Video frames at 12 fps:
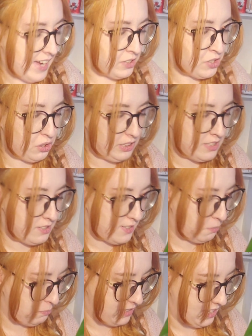actually
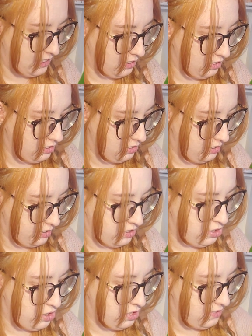something
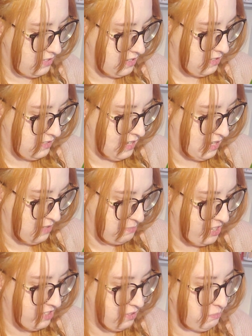is just an
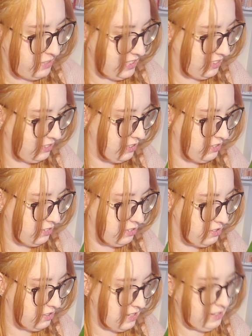unhappy something.
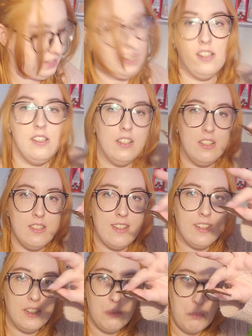This is
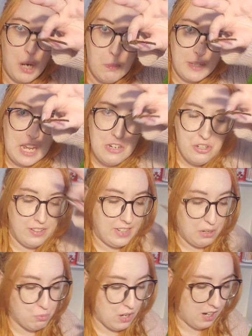a propagation
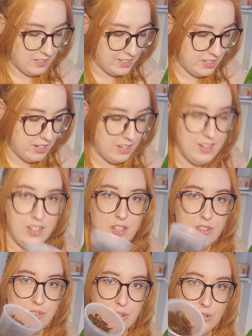that rotted,
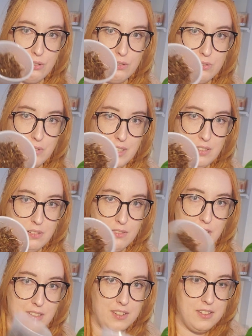so
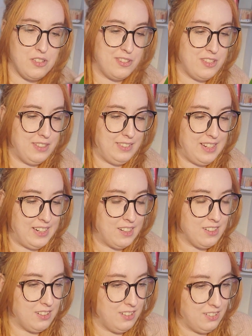nothing interesting
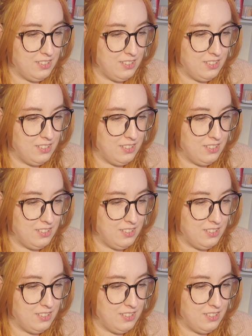there.